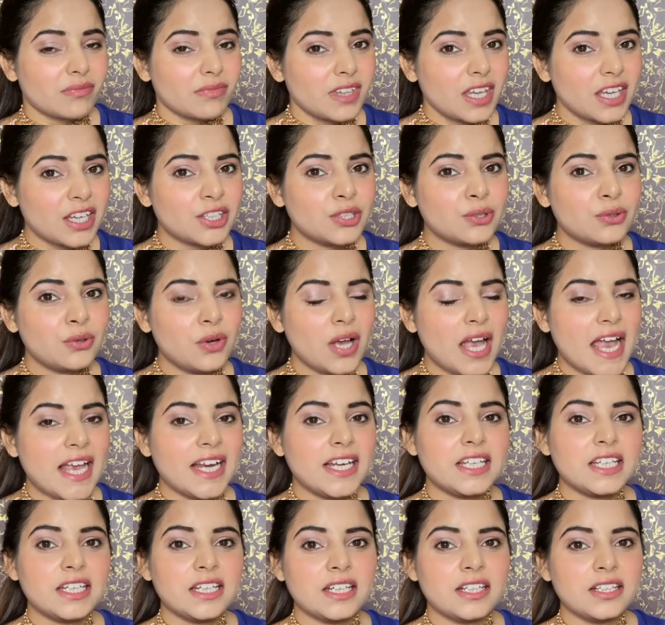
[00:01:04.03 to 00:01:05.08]

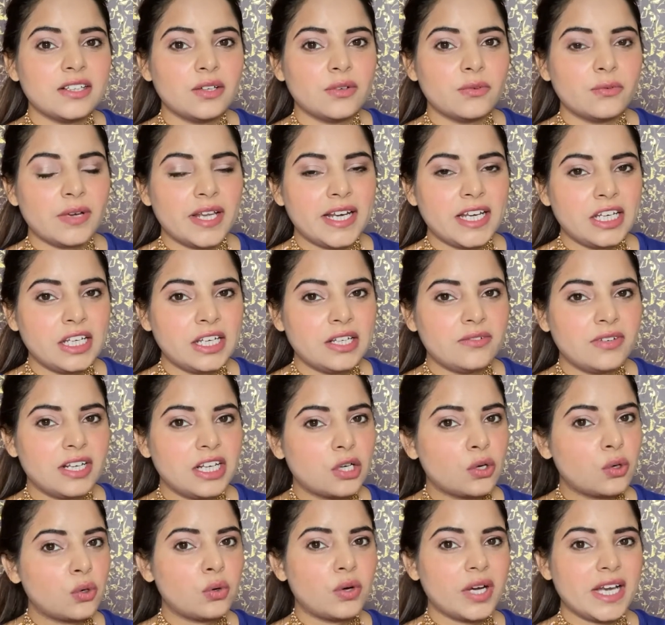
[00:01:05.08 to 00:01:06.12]
and when
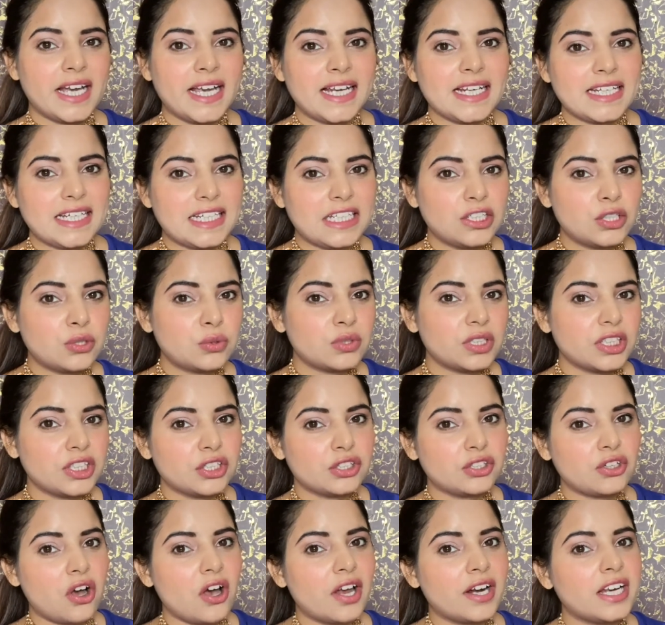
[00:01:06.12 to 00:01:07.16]
we'll go ahead into the
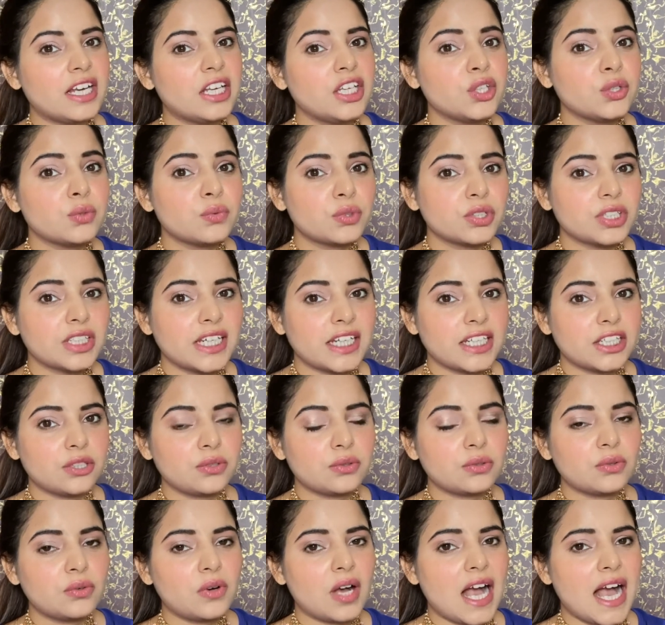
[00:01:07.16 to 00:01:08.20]
tutorial, you would get to
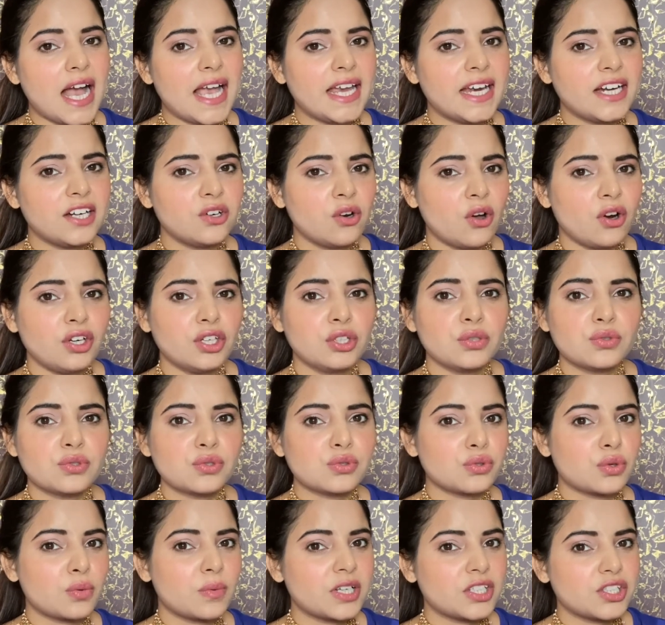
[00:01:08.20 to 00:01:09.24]
know I had not used
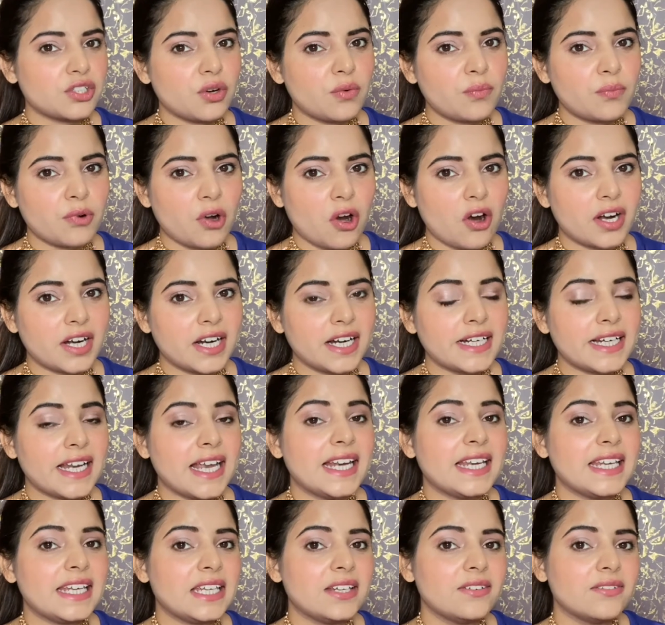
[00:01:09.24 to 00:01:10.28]
so much of product,
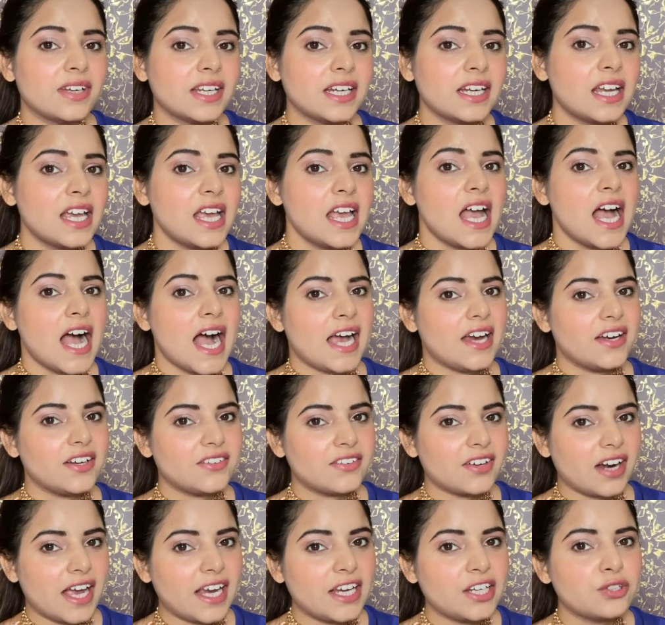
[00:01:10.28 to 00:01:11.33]
and even I
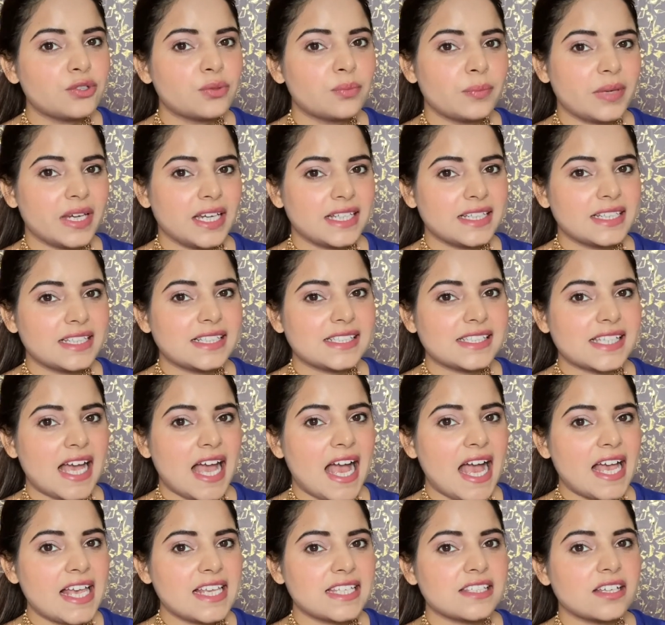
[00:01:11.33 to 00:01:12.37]
tried to make this
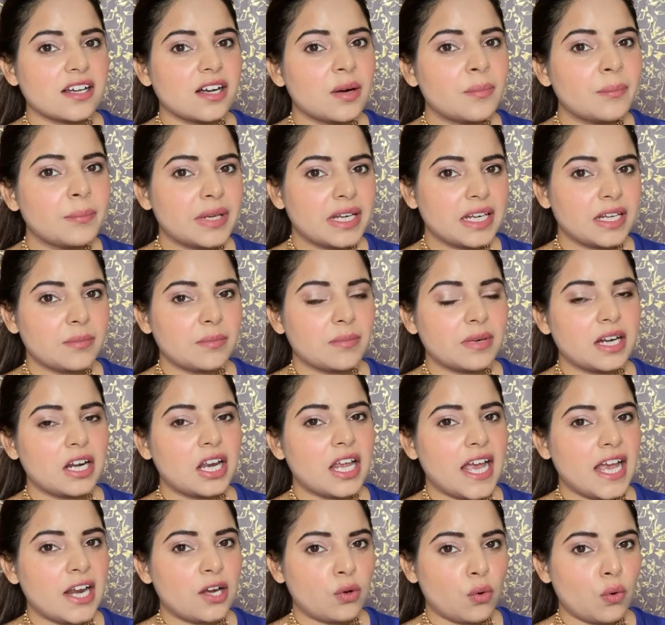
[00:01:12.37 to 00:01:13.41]
as a minimal
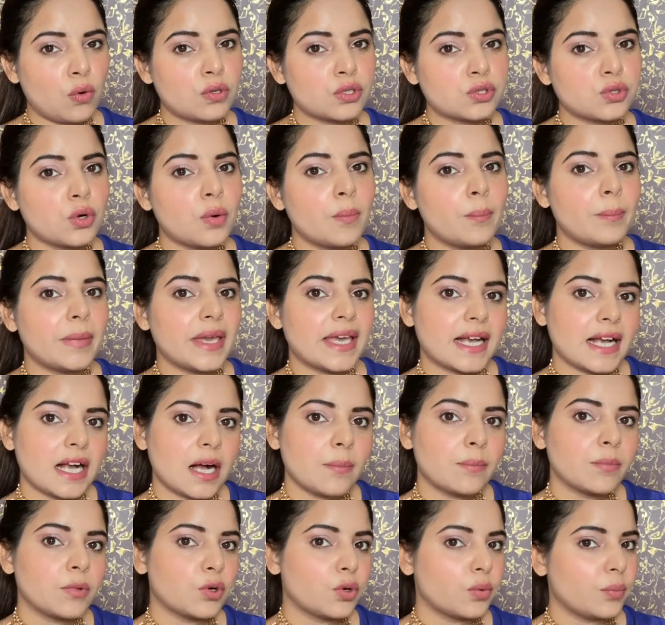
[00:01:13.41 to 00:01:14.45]
and also
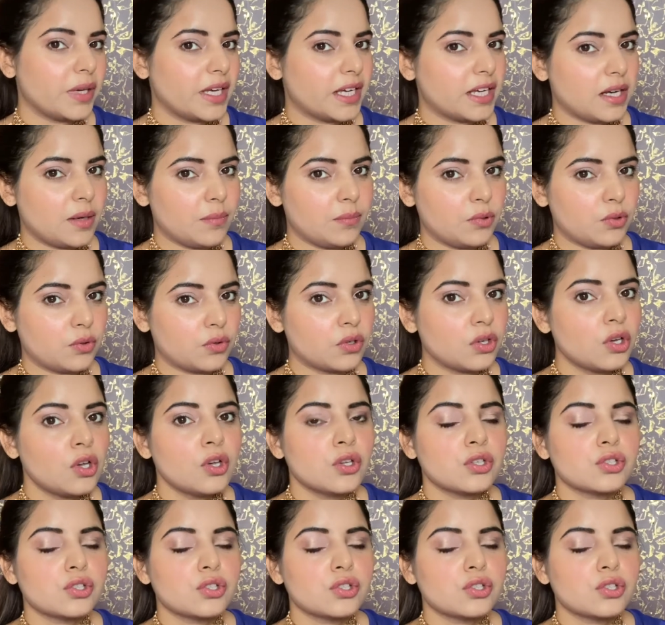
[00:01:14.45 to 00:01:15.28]
makeup no makeup look.